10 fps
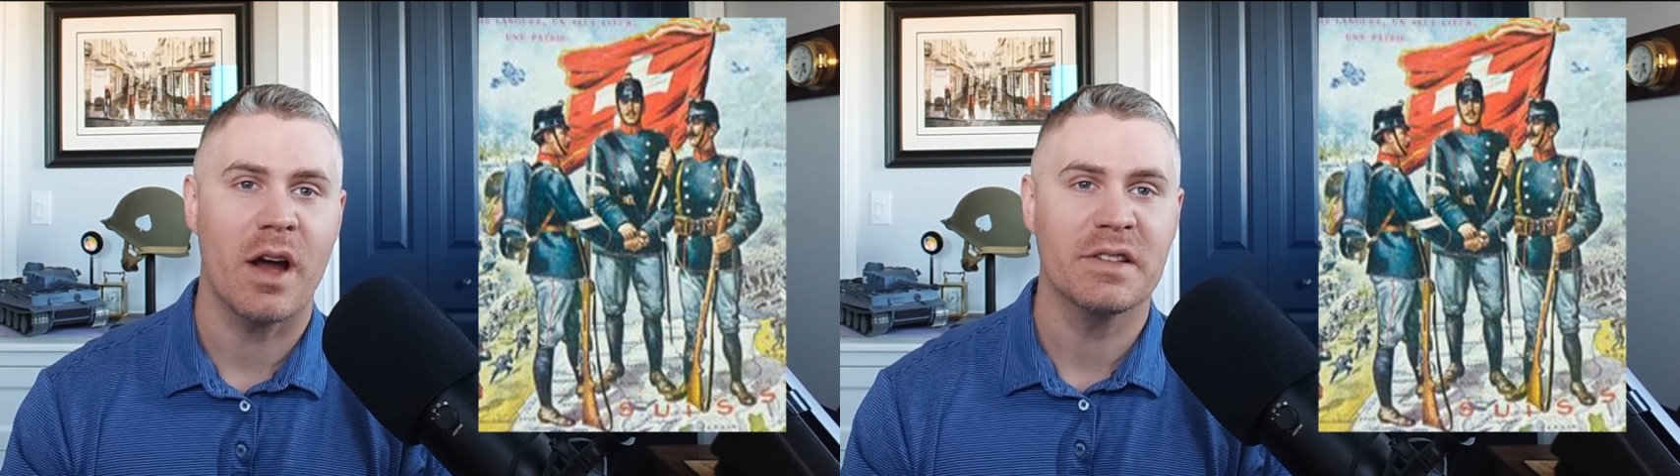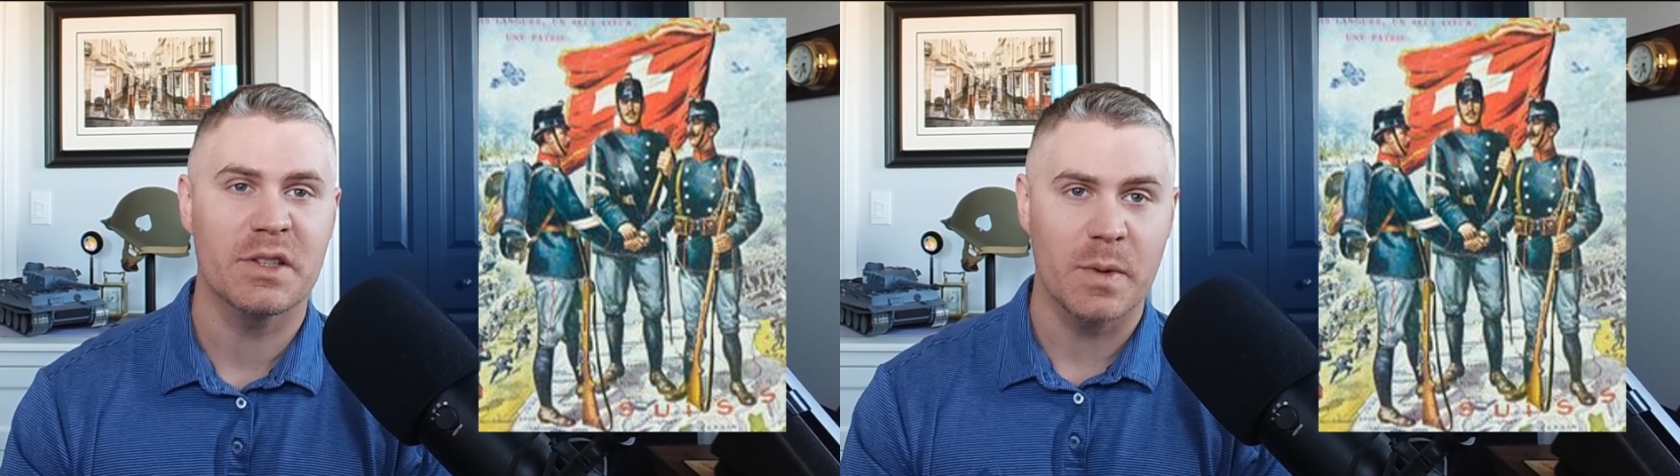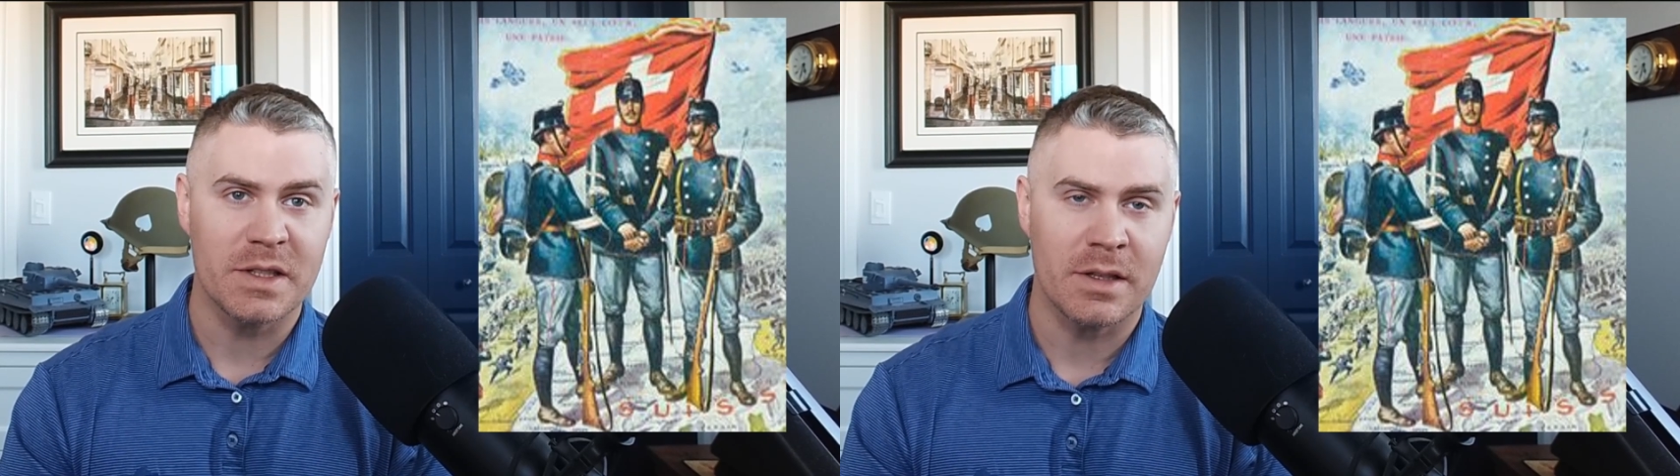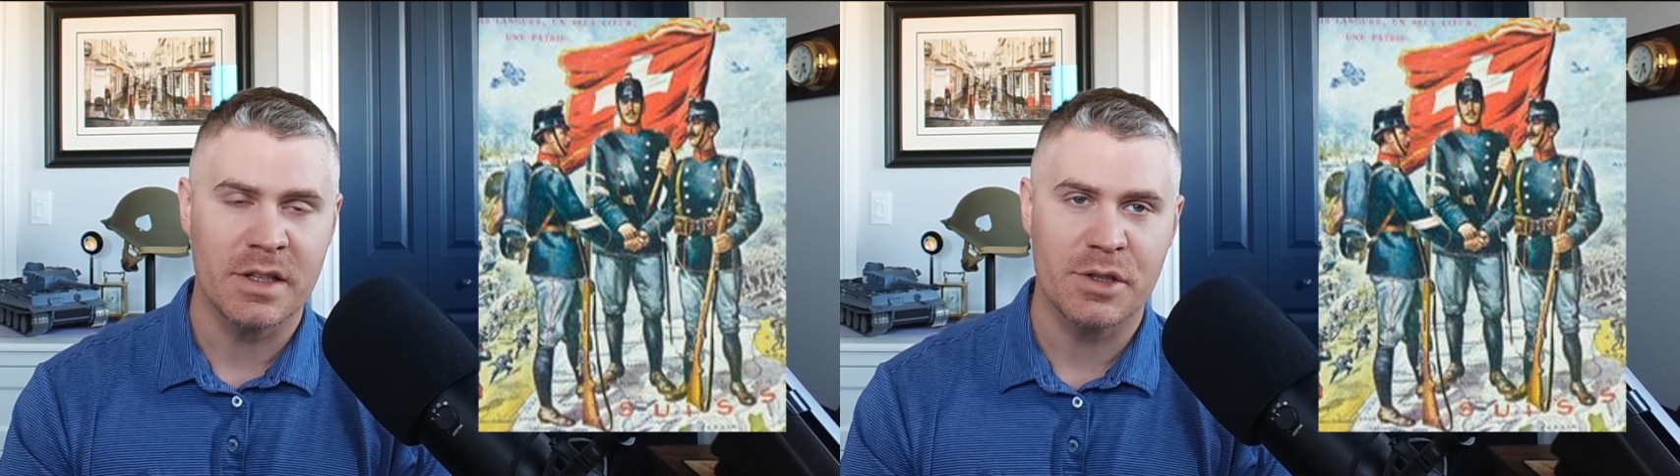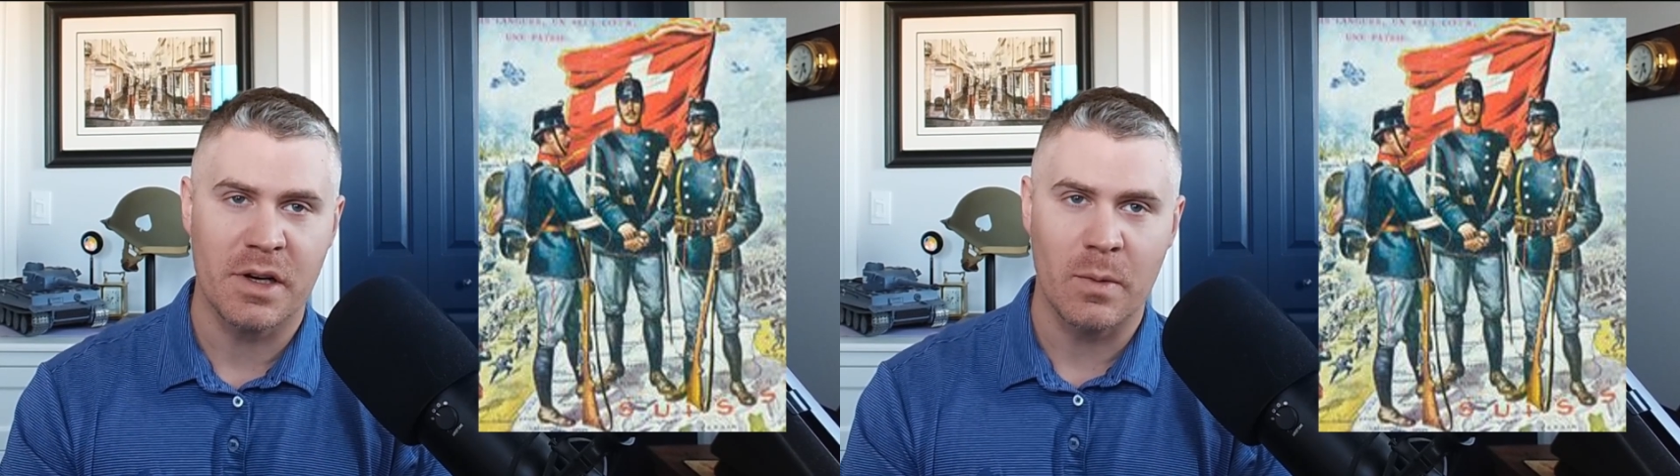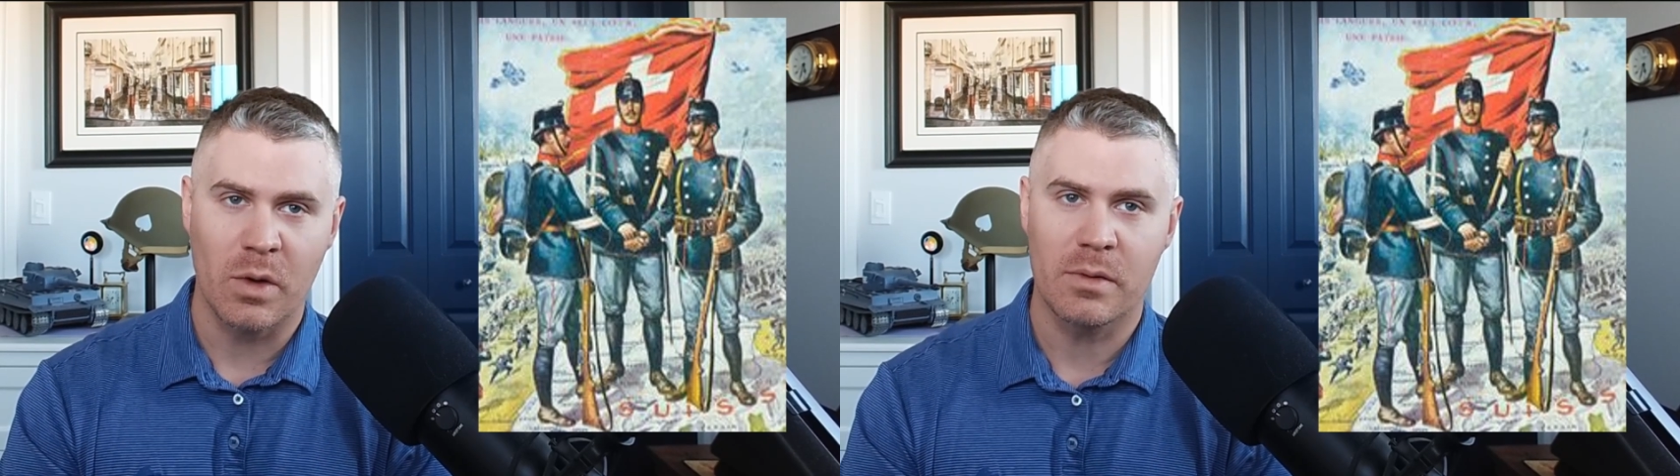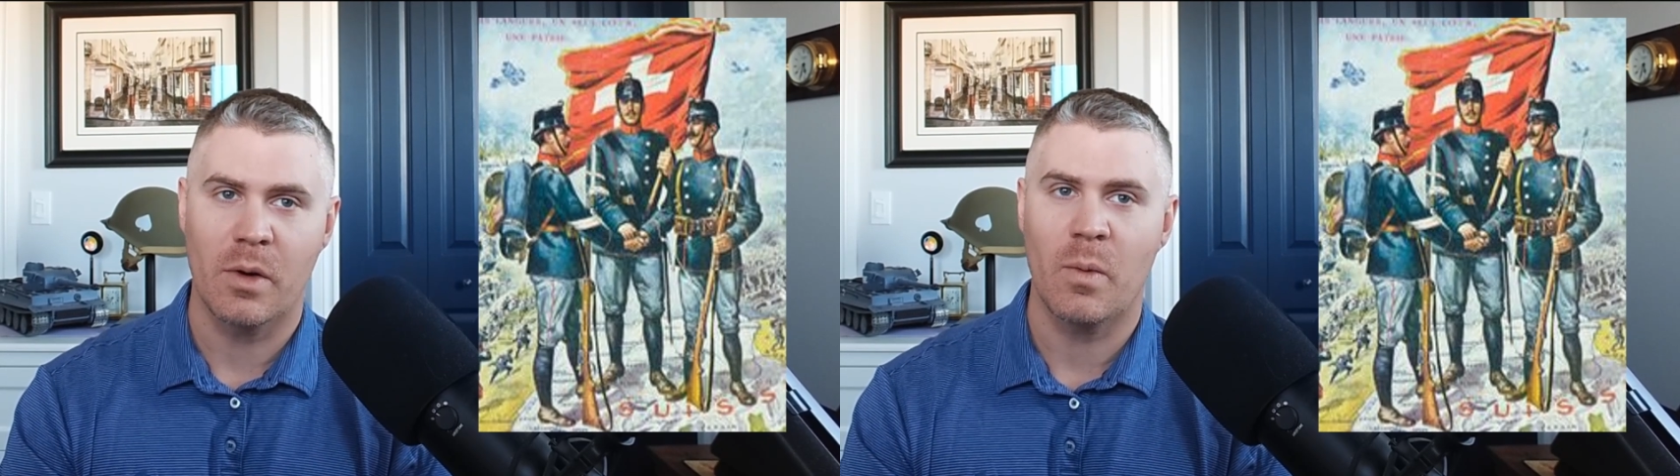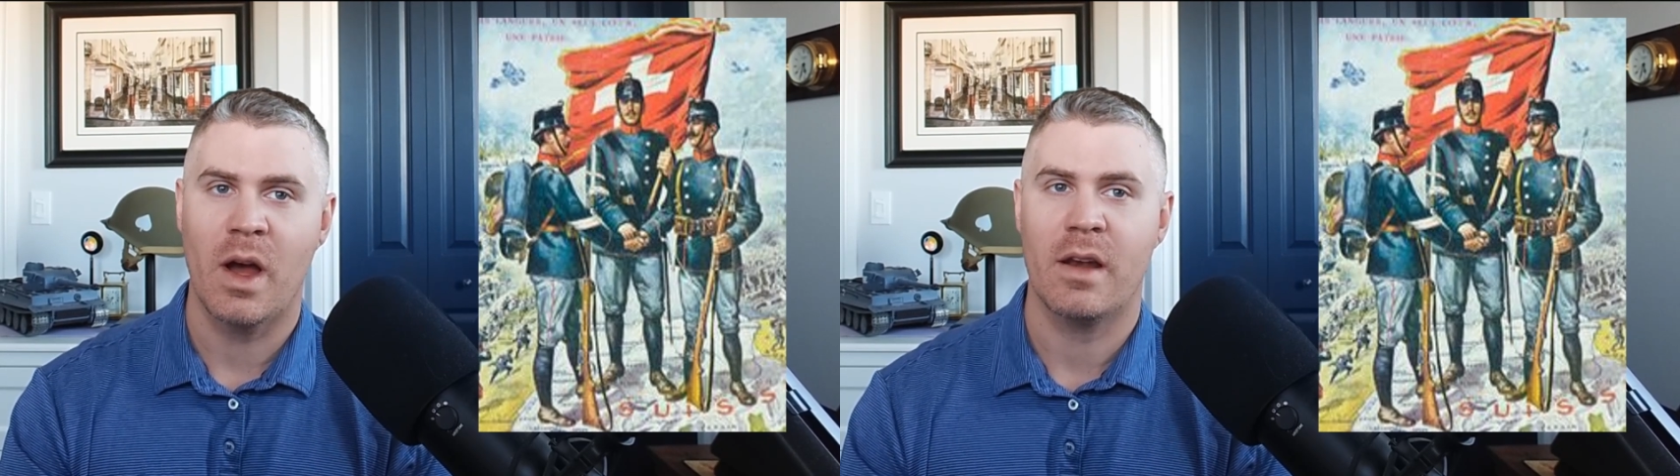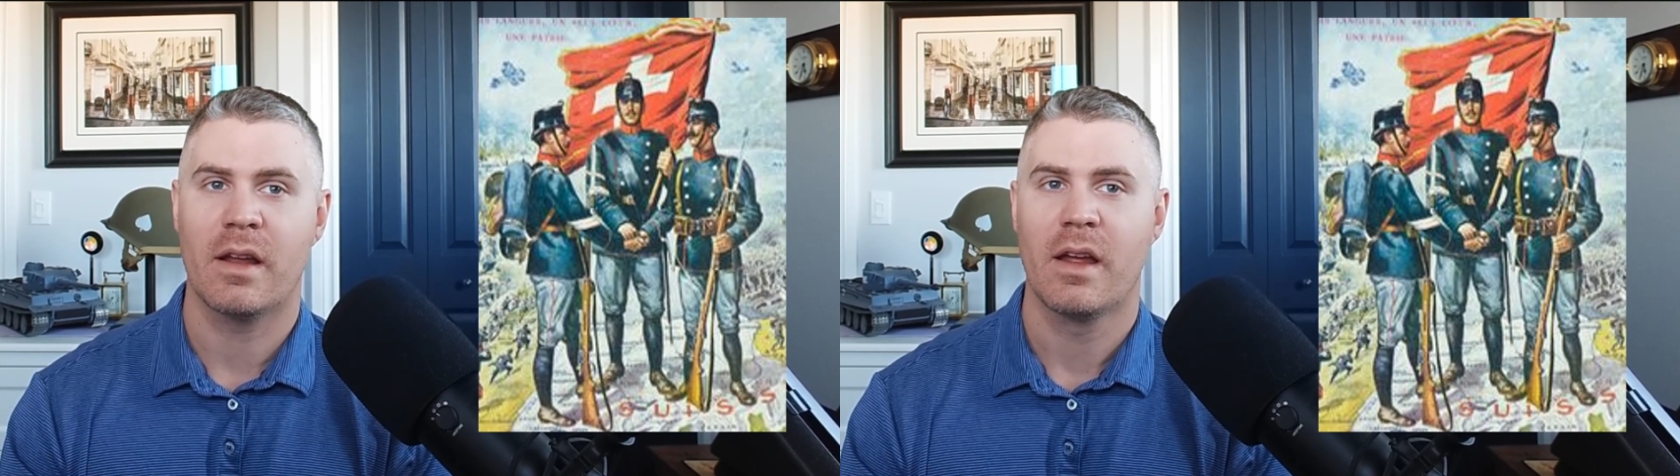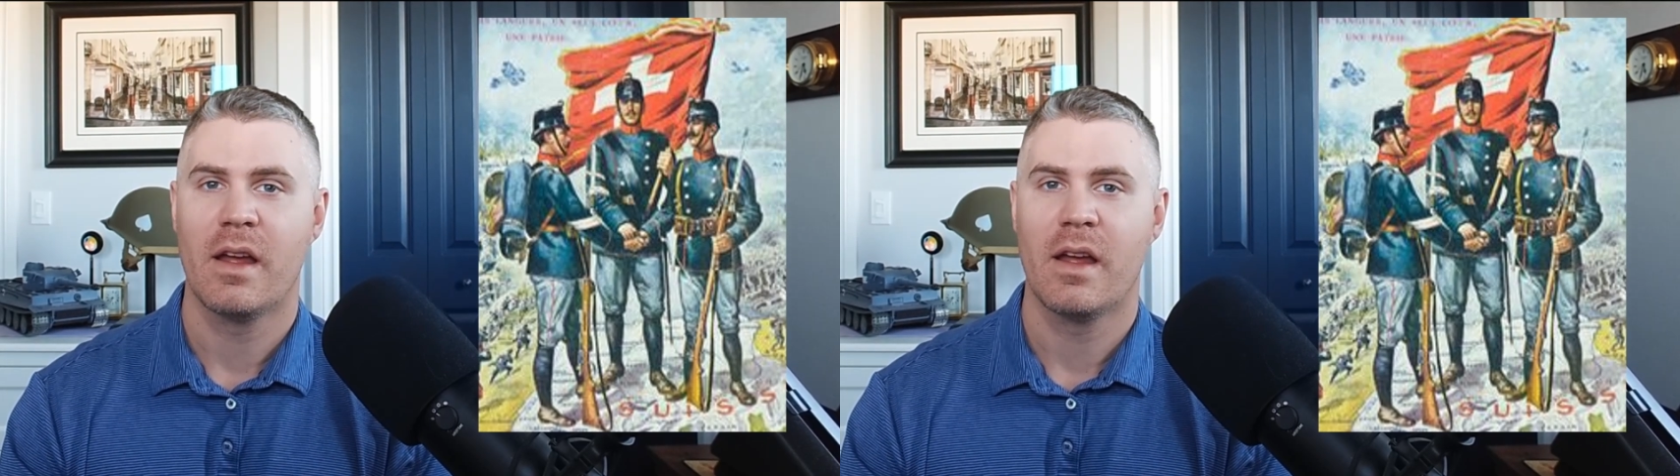on Switzerland during World War I.